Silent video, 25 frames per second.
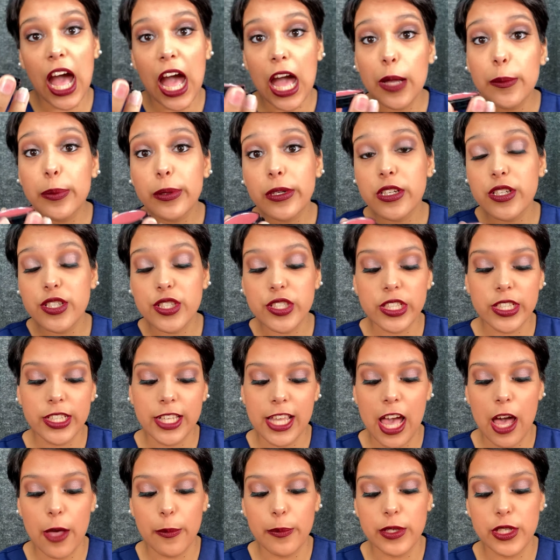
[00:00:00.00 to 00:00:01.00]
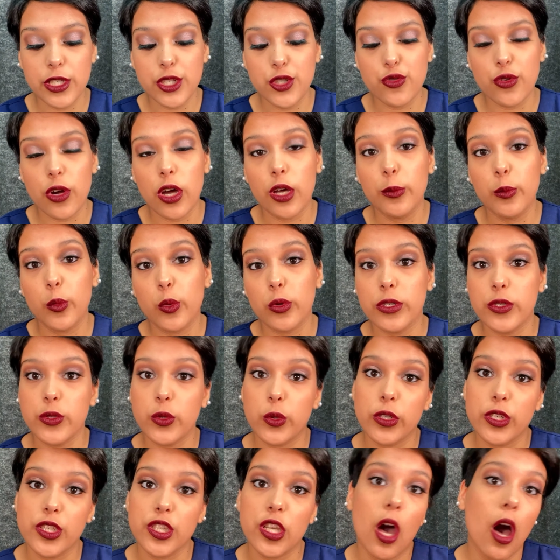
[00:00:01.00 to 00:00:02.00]
I personally have been drawn more
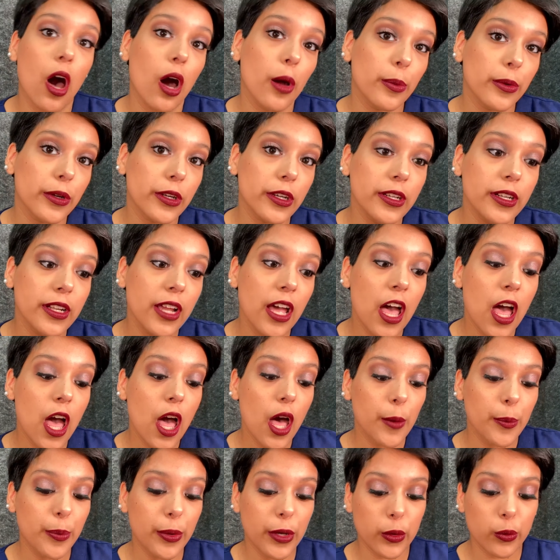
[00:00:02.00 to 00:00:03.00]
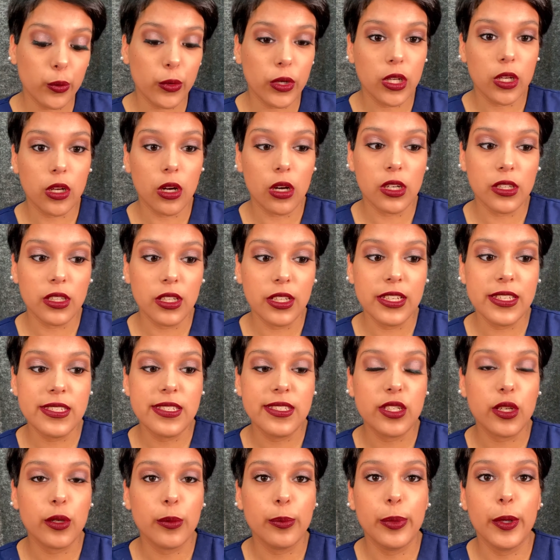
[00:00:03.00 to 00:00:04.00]
towards Auburn, but regardless,
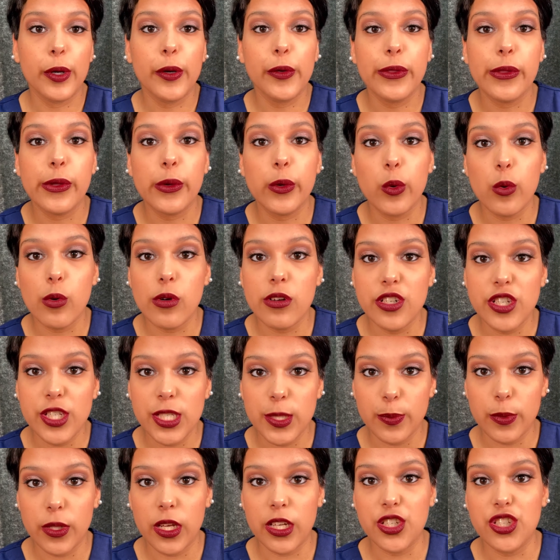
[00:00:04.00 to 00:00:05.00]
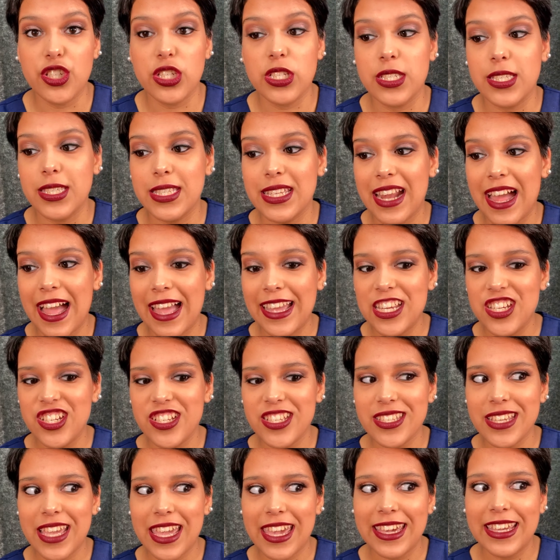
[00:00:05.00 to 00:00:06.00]
they're both gorgeous blushes that I
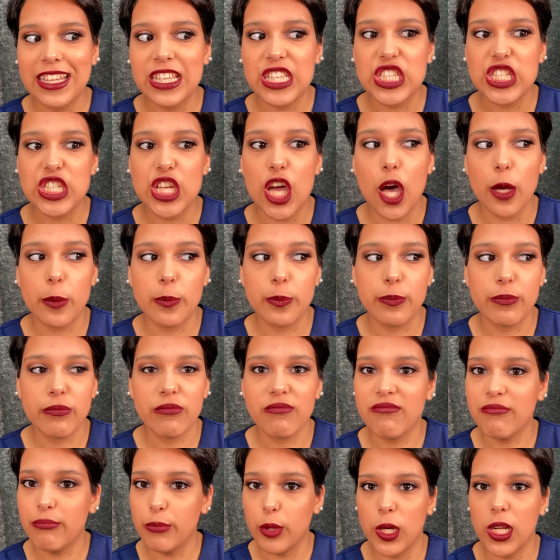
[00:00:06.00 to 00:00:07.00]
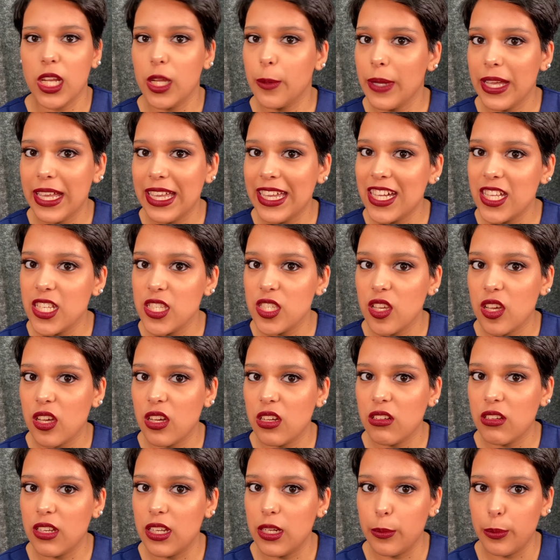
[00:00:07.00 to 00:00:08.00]
just can't stop putting my hands
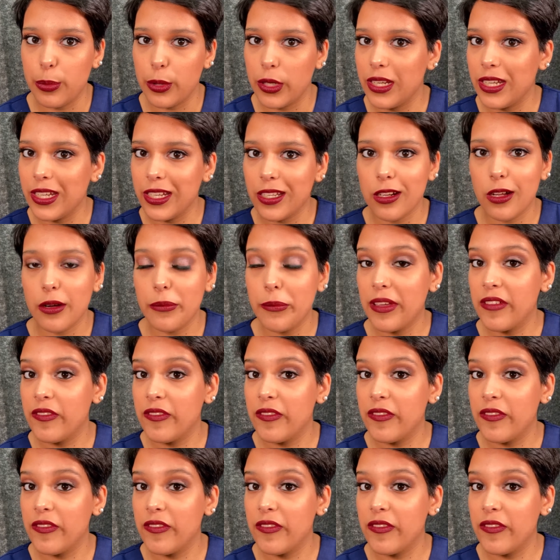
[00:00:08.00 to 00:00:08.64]
on and putting it on my